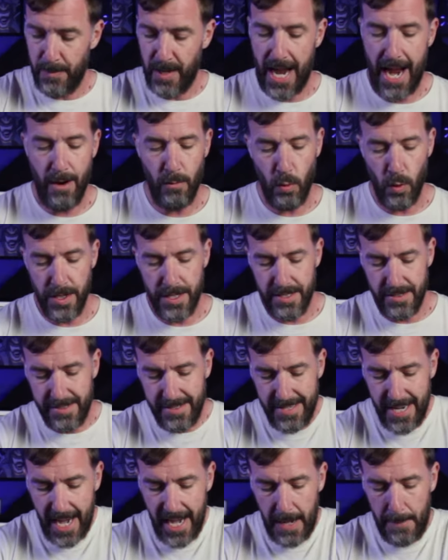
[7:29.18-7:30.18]
I wouldn't
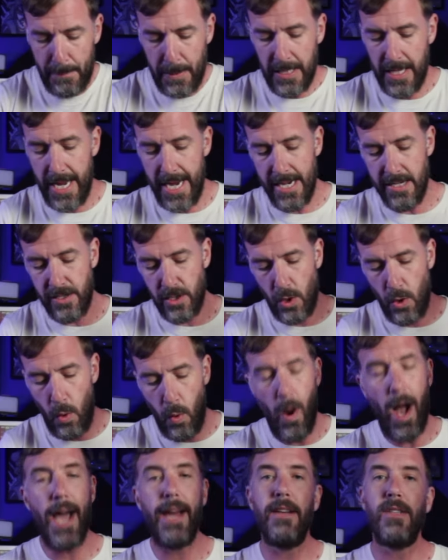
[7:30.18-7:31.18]
say it plays
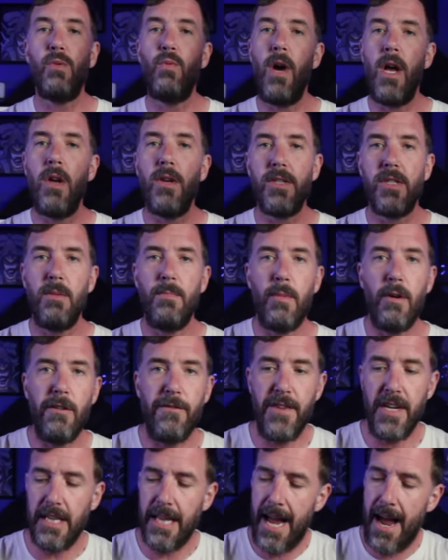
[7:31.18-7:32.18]
quite as well as the
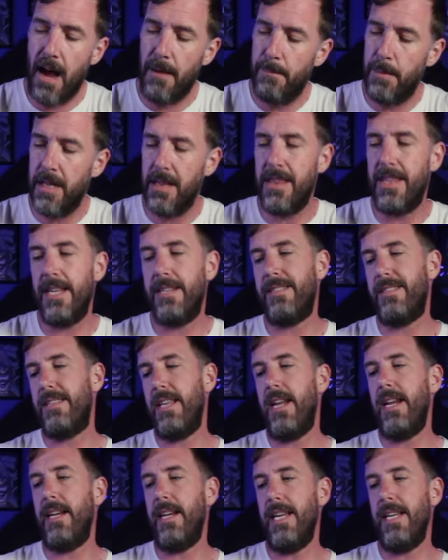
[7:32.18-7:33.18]
Murphy Lab, but this
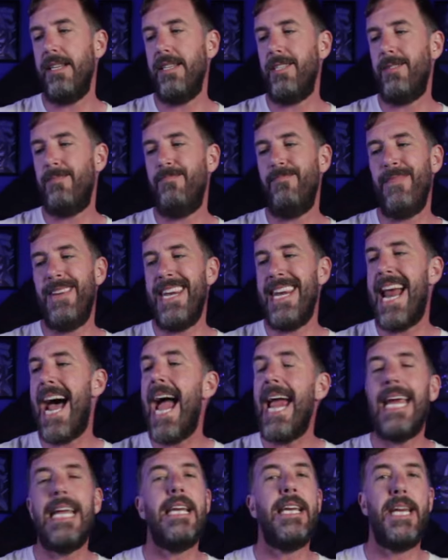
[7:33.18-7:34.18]
thing is
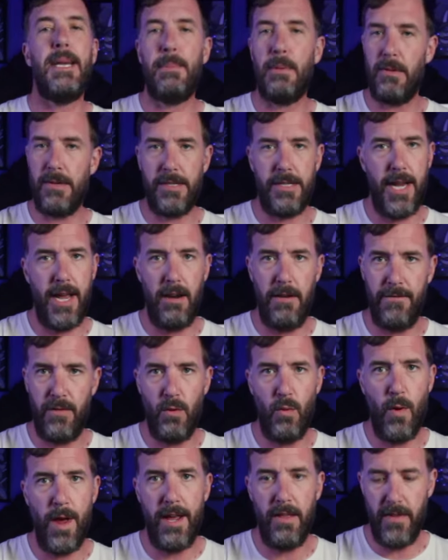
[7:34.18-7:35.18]
90% of
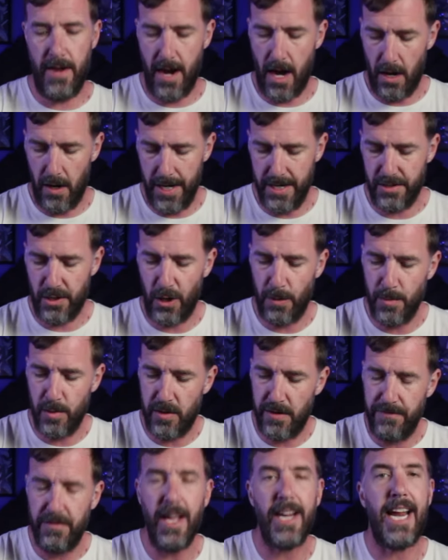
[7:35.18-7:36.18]
the way there in terms
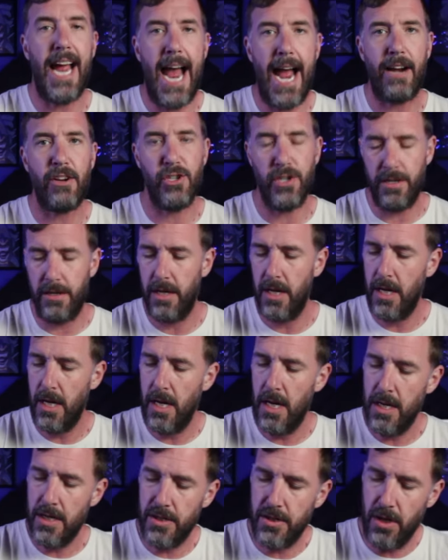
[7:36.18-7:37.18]
of like action.
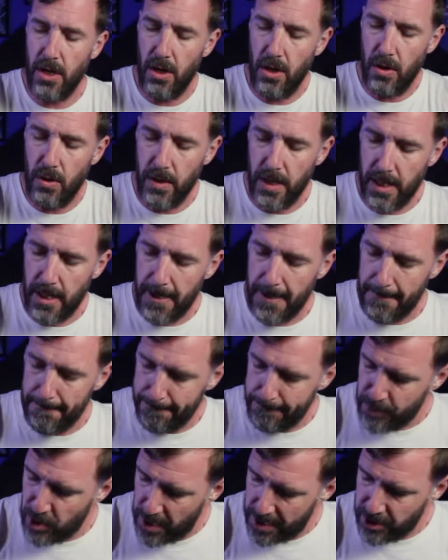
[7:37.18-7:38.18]

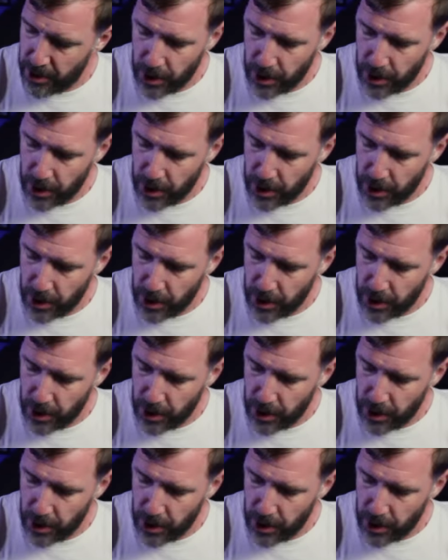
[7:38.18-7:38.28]
So that's